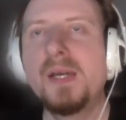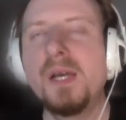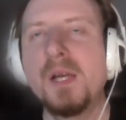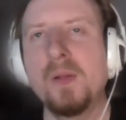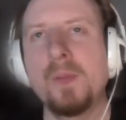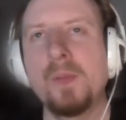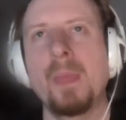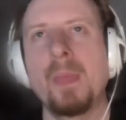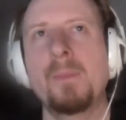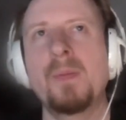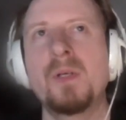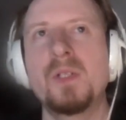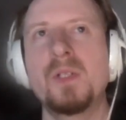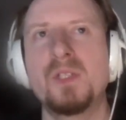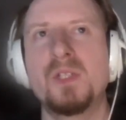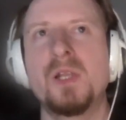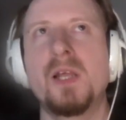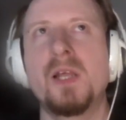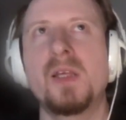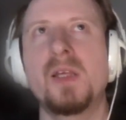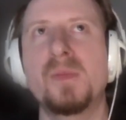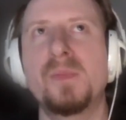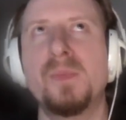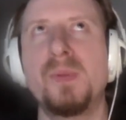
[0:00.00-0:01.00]
But to
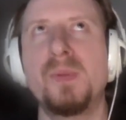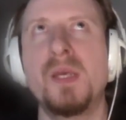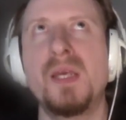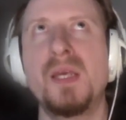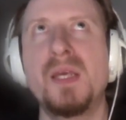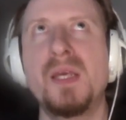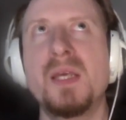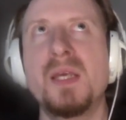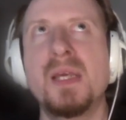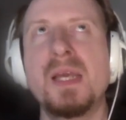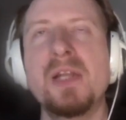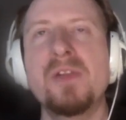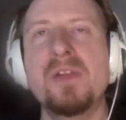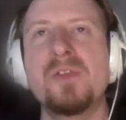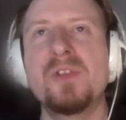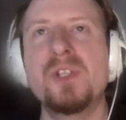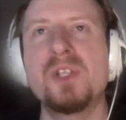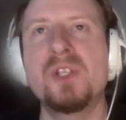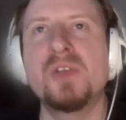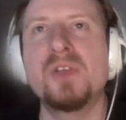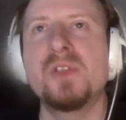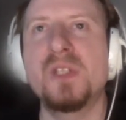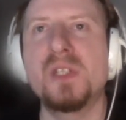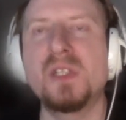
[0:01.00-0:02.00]
like be
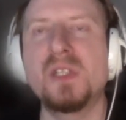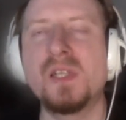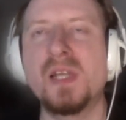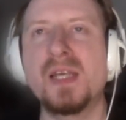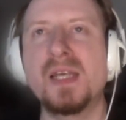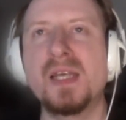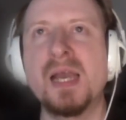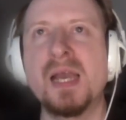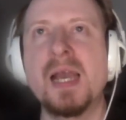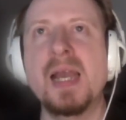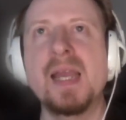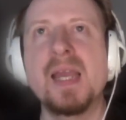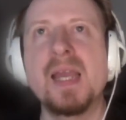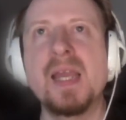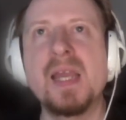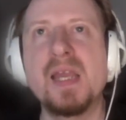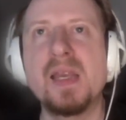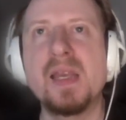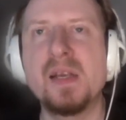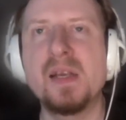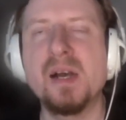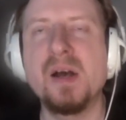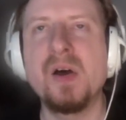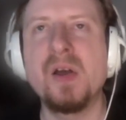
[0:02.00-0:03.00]
introduced as like
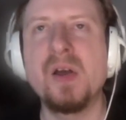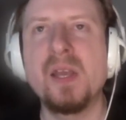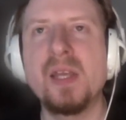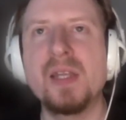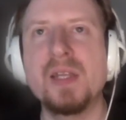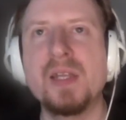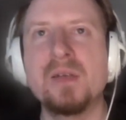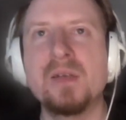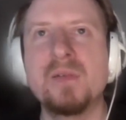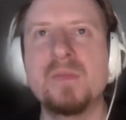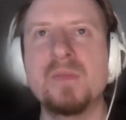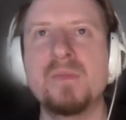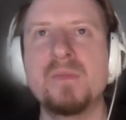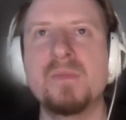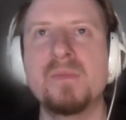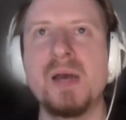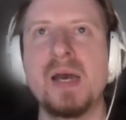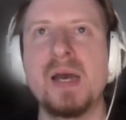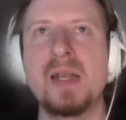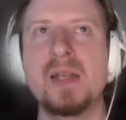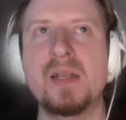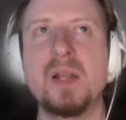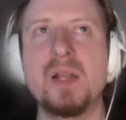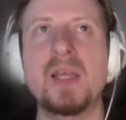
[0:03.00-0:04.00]
a Iron
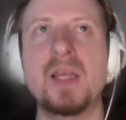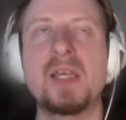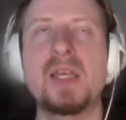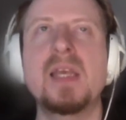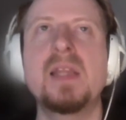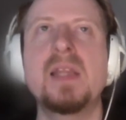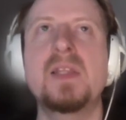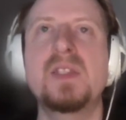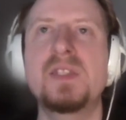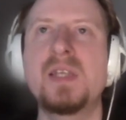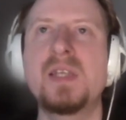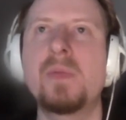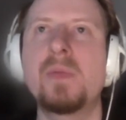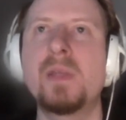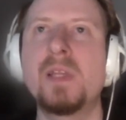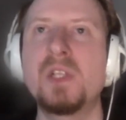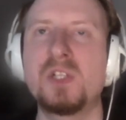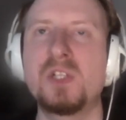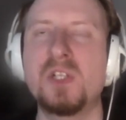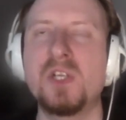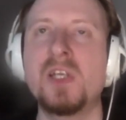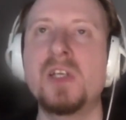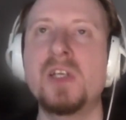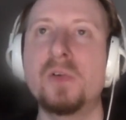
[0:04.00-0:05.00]
Man, like in the same way that
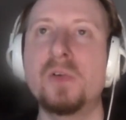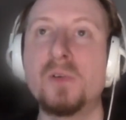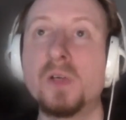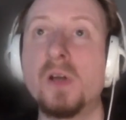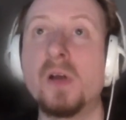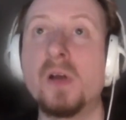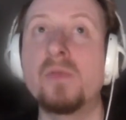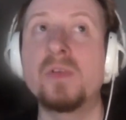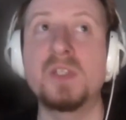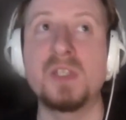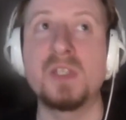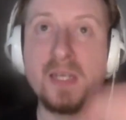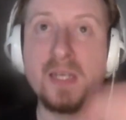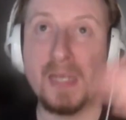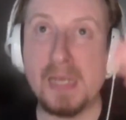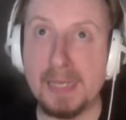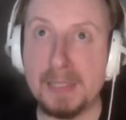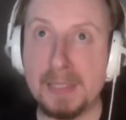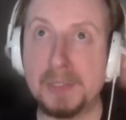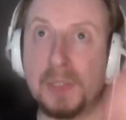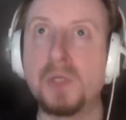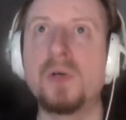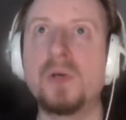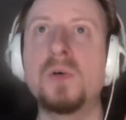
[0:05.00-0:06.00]
She-Hulk obviously
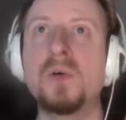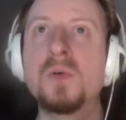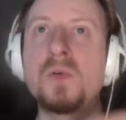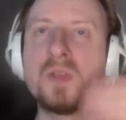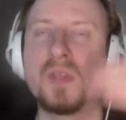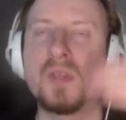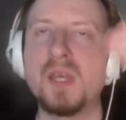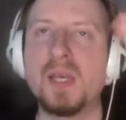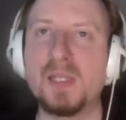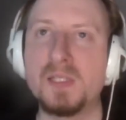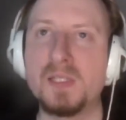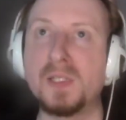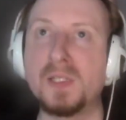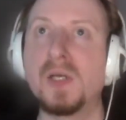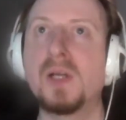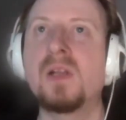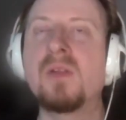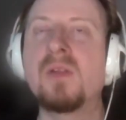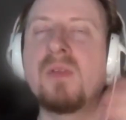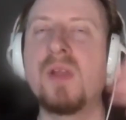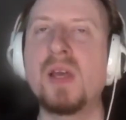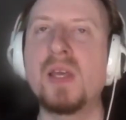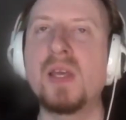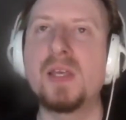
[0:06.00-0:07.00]
had the Hulk there to kind
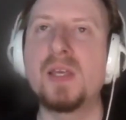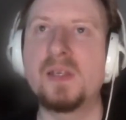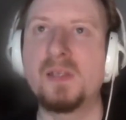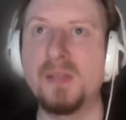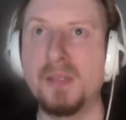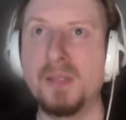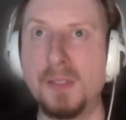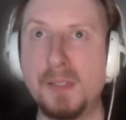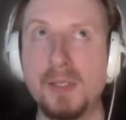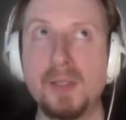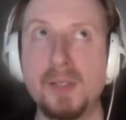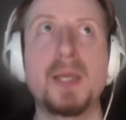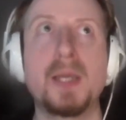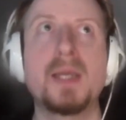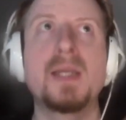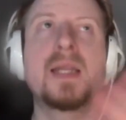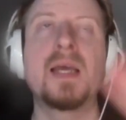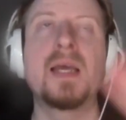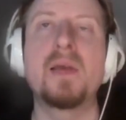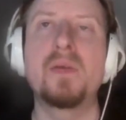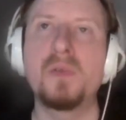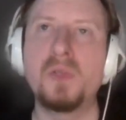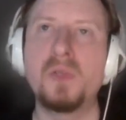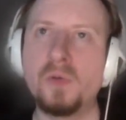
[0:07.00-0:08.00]
of like, okay,
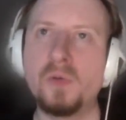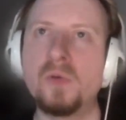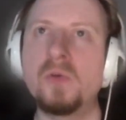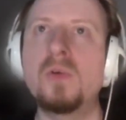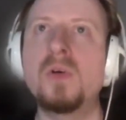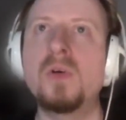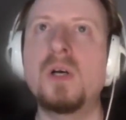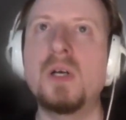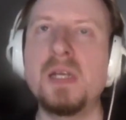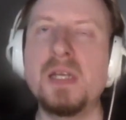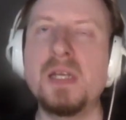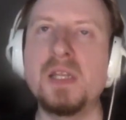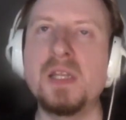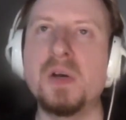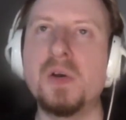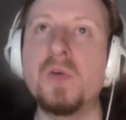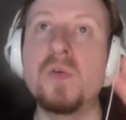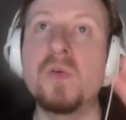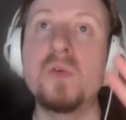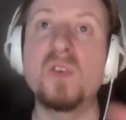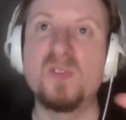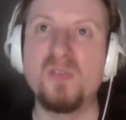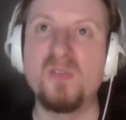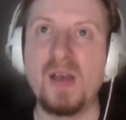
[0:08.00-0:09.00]
now you're in the
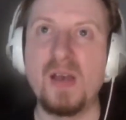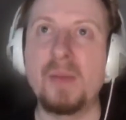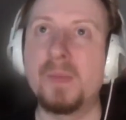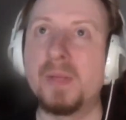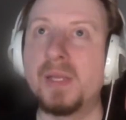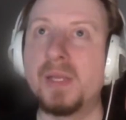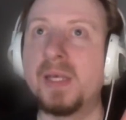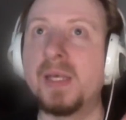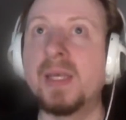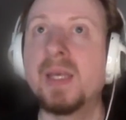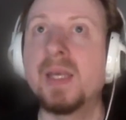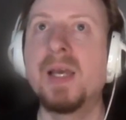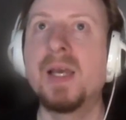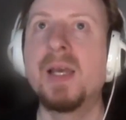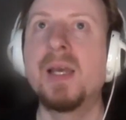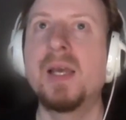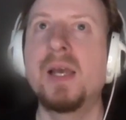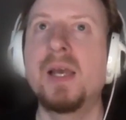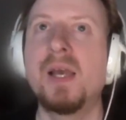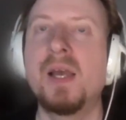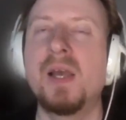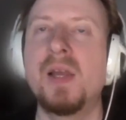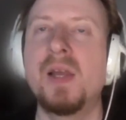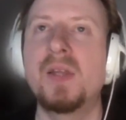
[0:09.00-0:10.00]
Hulk family.
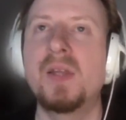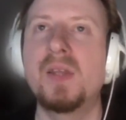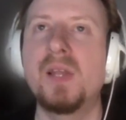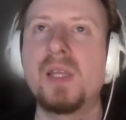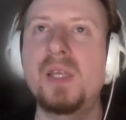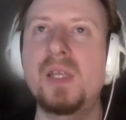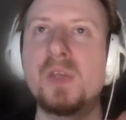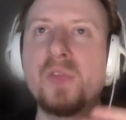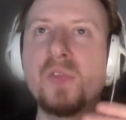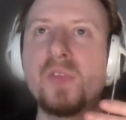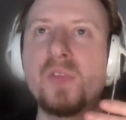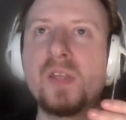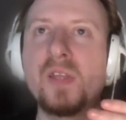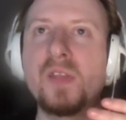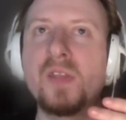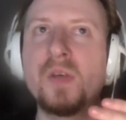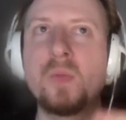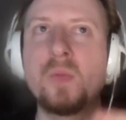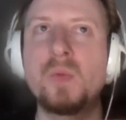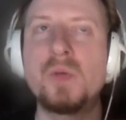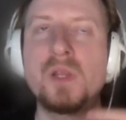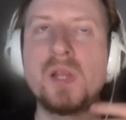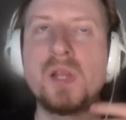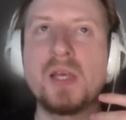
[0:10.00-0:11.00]
Yeah. Like you'd think that
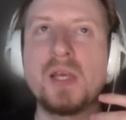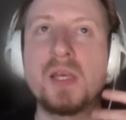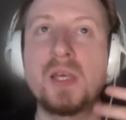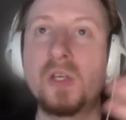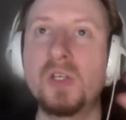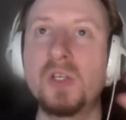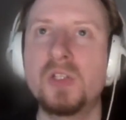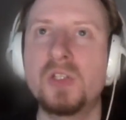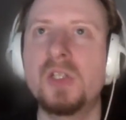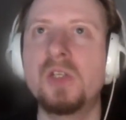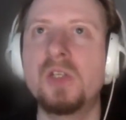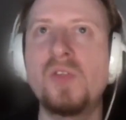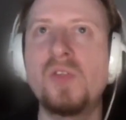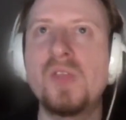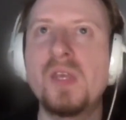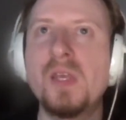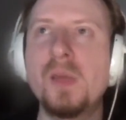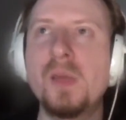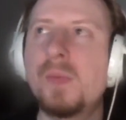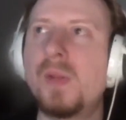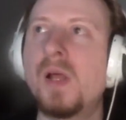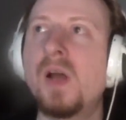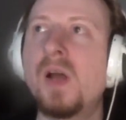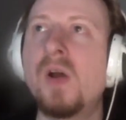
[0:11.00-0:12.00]
with like, because you'd think you'd
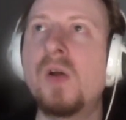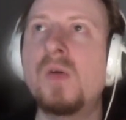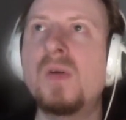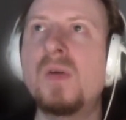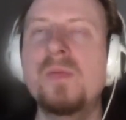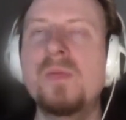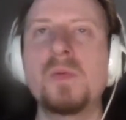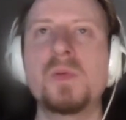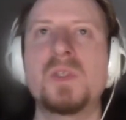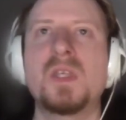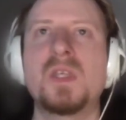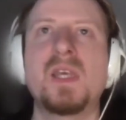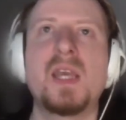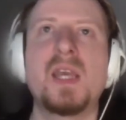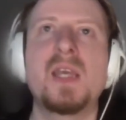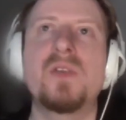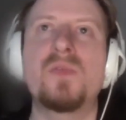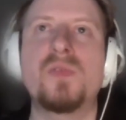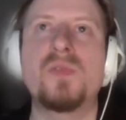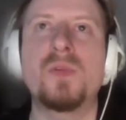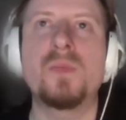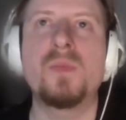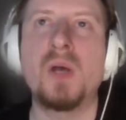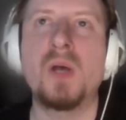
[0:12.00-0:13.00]
be like, oh, if it was the kid
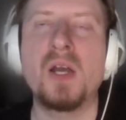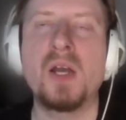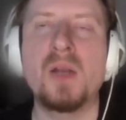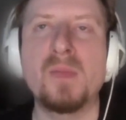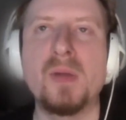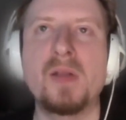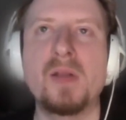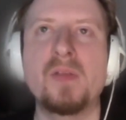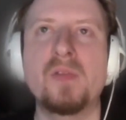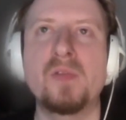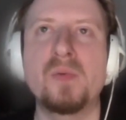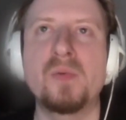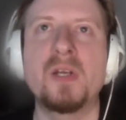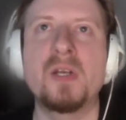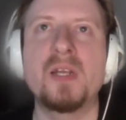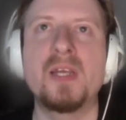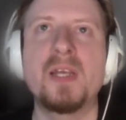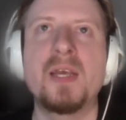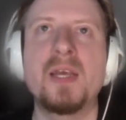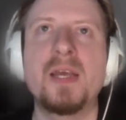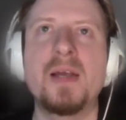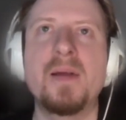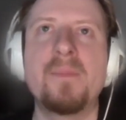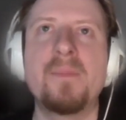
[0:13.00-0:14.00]
from Iron Man 3
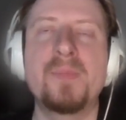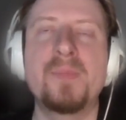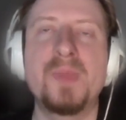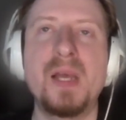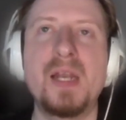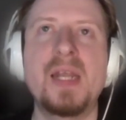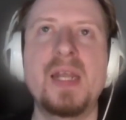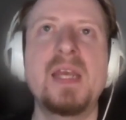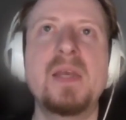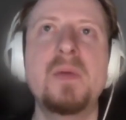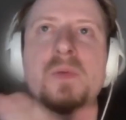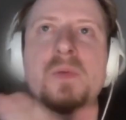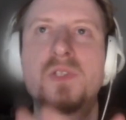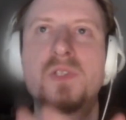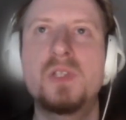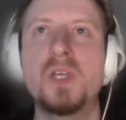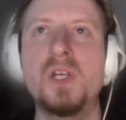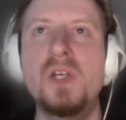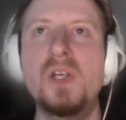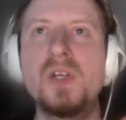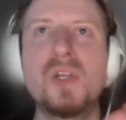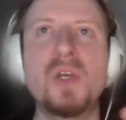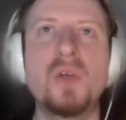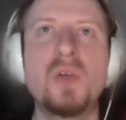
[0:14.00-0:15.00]
and he was a
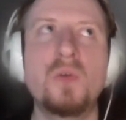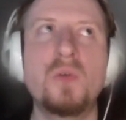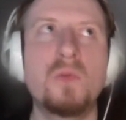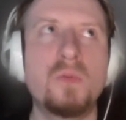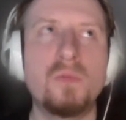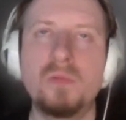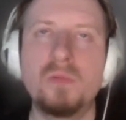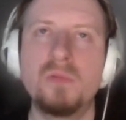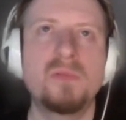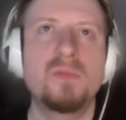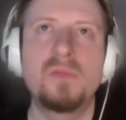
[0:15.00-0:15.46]
new